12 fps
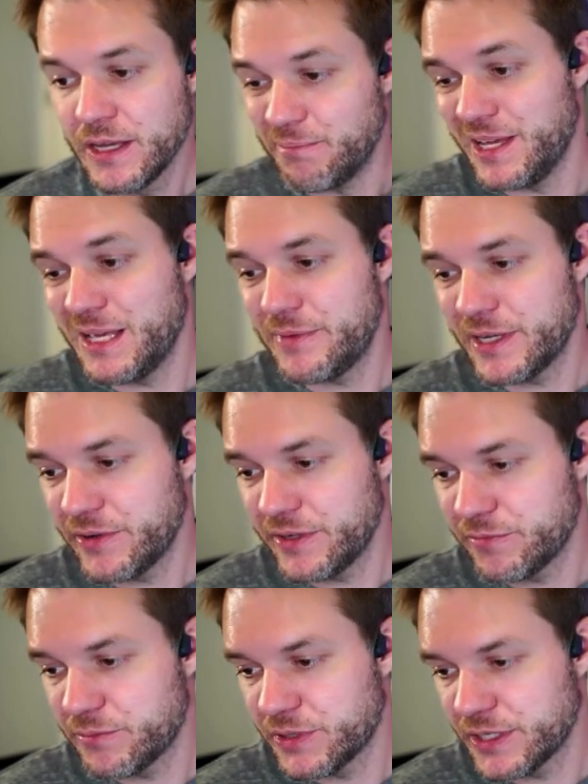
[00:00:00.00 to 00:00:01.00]
Maybe I would
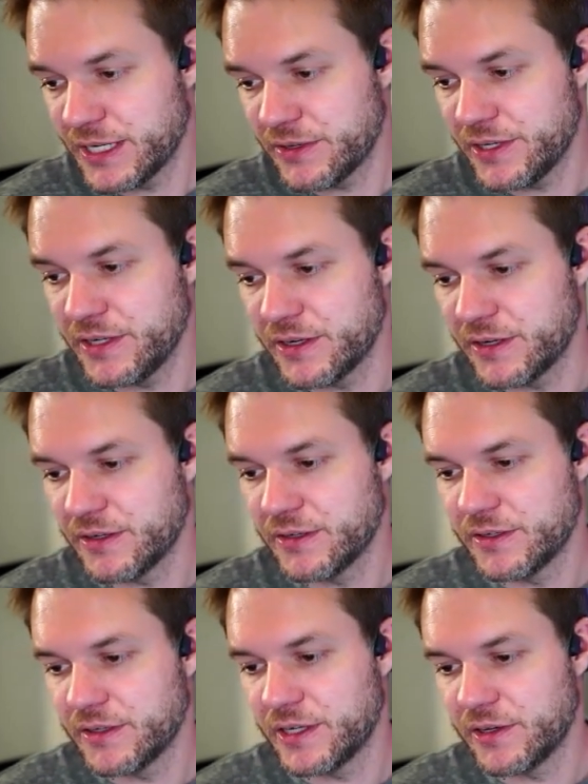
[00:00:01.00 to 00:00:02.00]
even put it out here
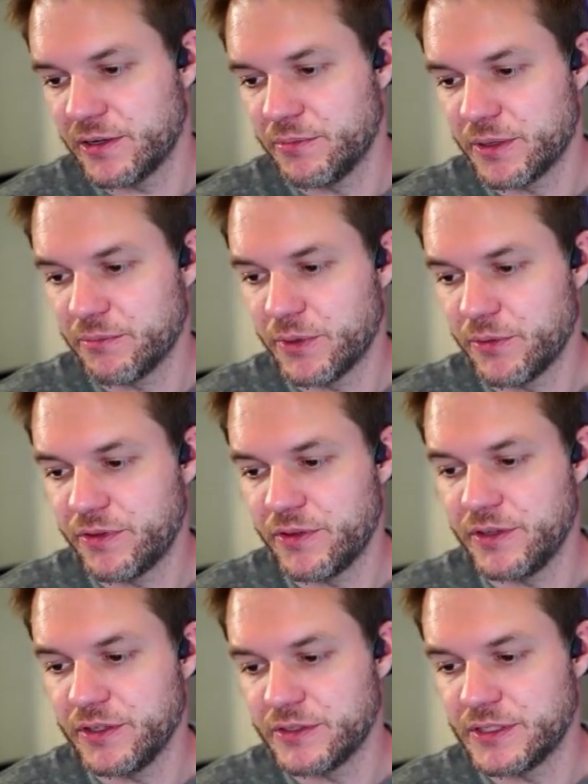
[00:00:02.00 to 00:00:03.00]
and I would bring both
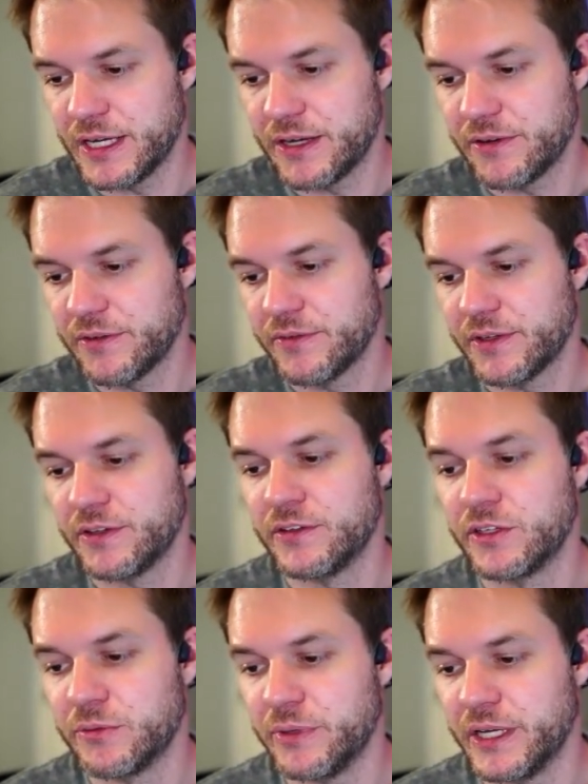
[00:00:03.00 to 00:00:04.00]
of these down a
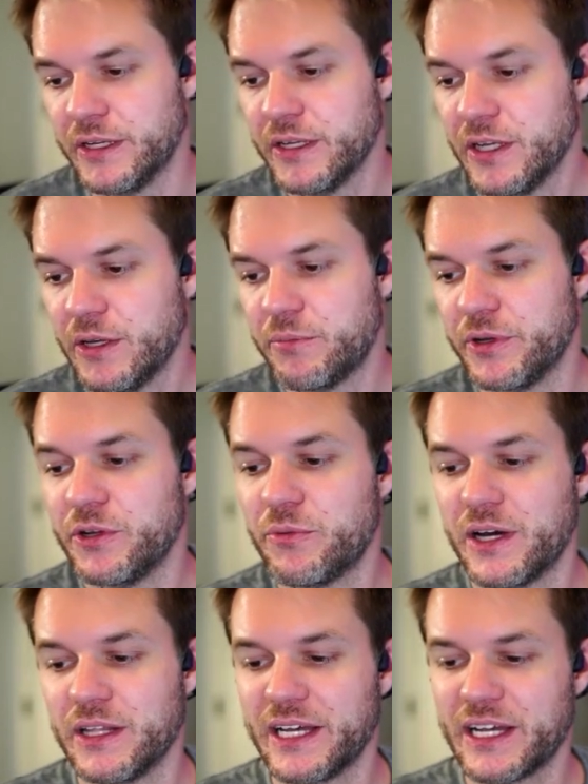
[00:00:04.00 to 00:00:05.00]
little bit, but you
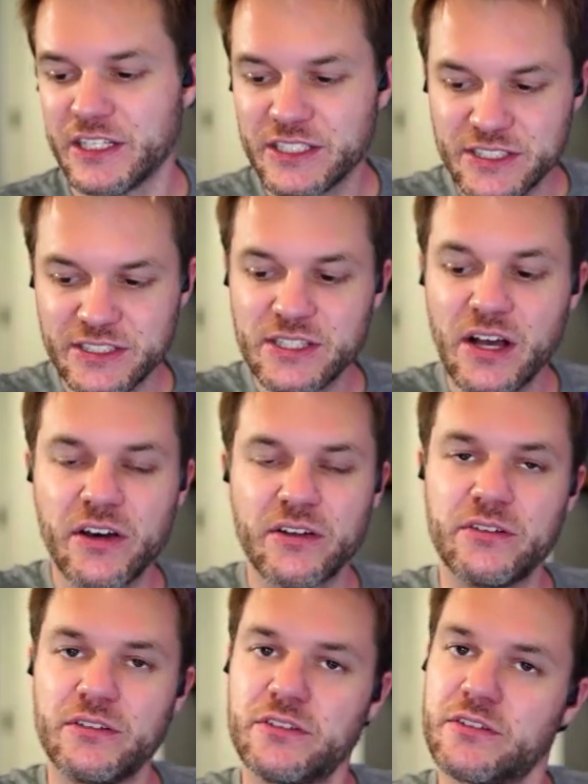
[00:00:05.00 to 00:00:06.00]
want like a
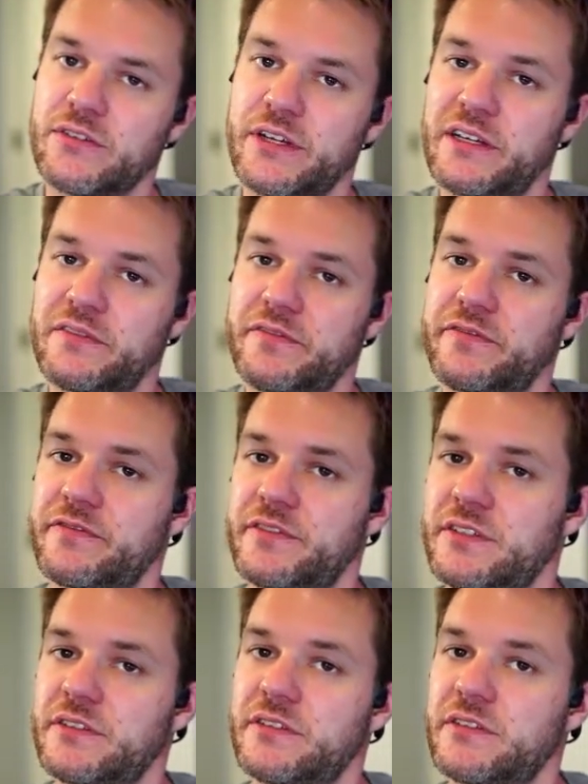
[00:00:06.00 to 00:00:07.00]
subtle
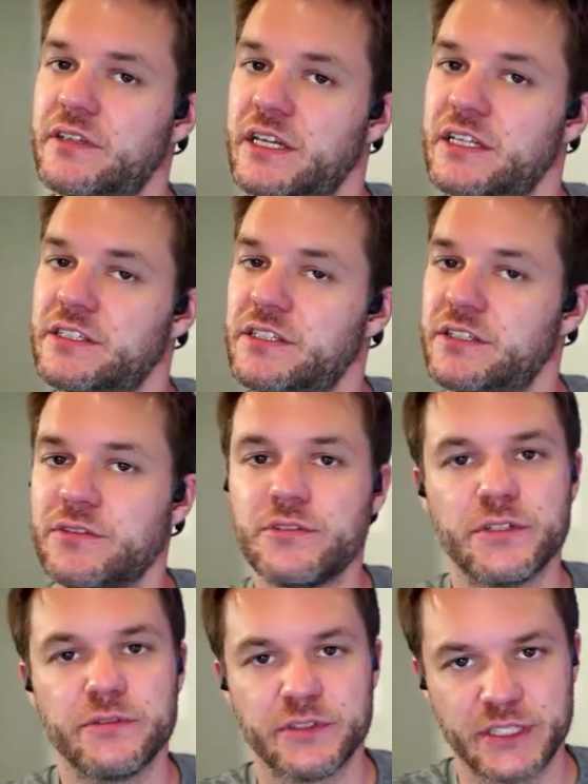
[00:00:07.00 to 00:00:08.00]
drift that continues
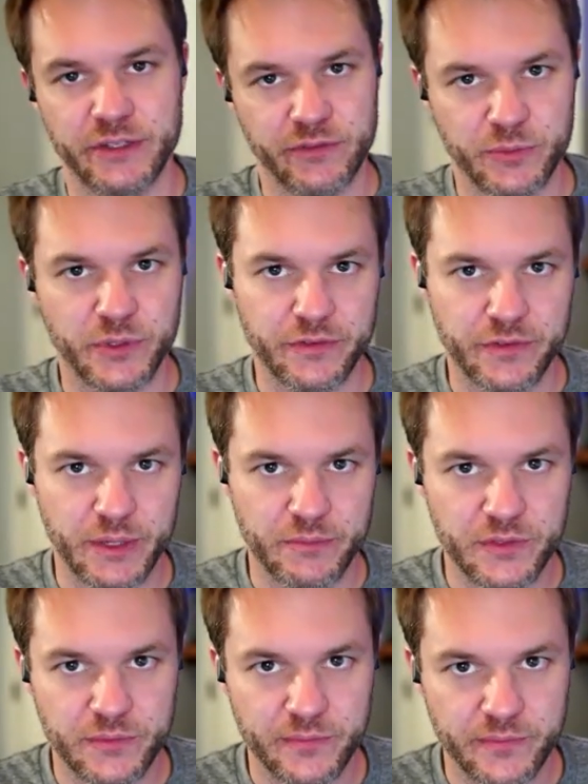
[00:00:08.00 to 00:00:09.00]
over several more
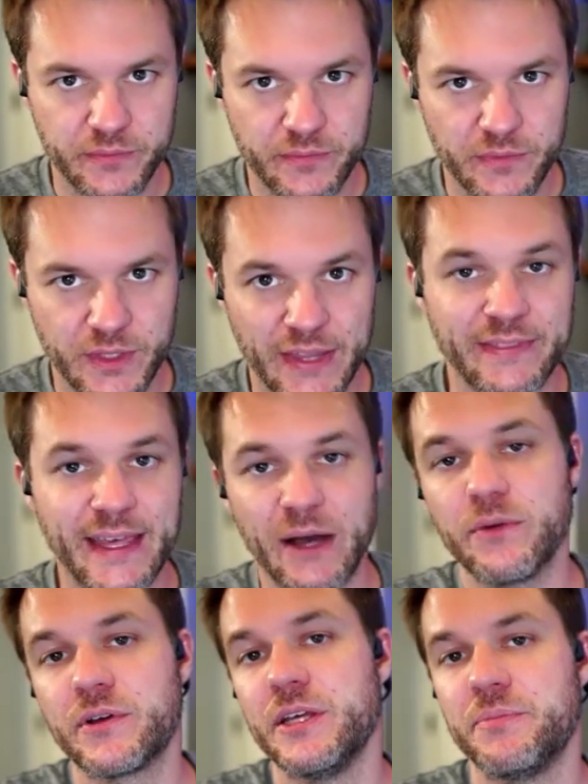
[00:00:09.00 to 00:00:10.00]
frames, and
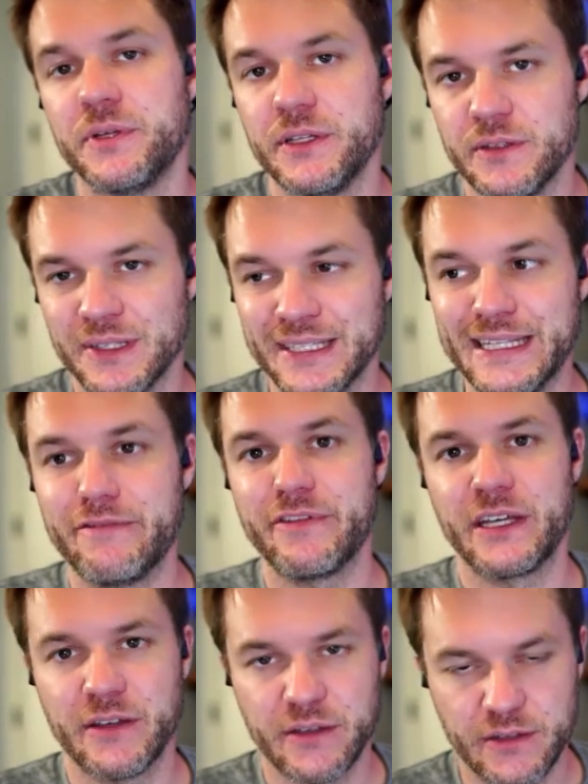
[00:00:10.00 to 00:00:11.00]
that will keep it
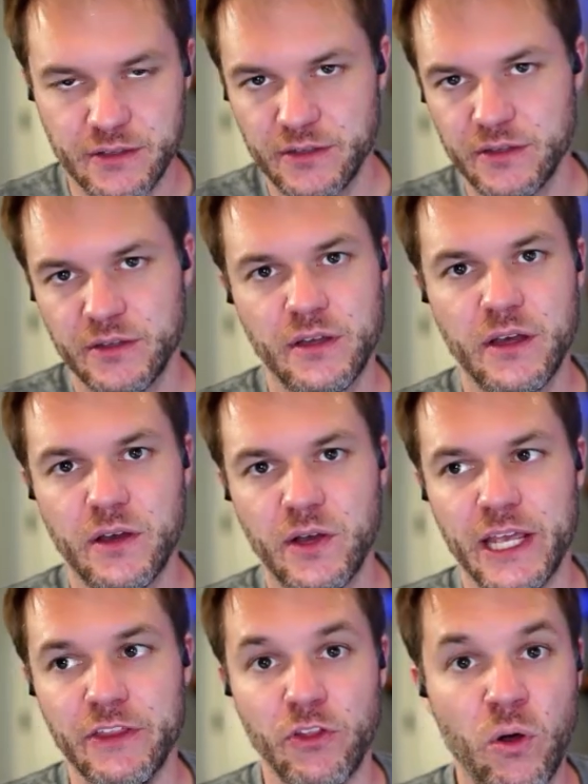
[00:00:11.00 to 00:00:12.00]
living
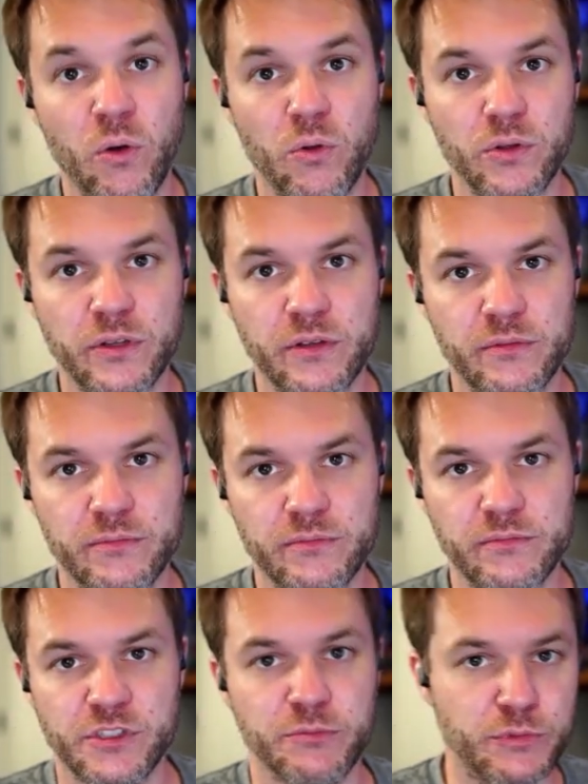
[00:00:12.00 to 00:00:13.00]
in the hold.
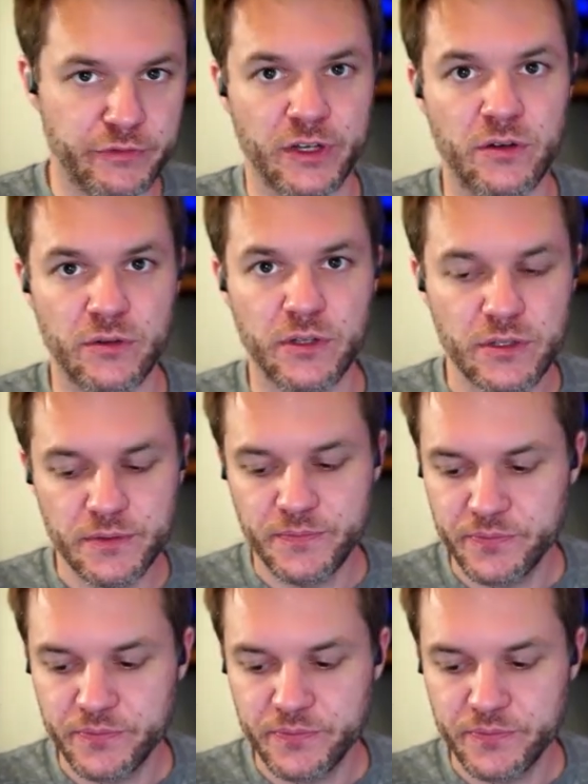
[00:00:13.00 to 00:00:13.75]
It's a moving hold.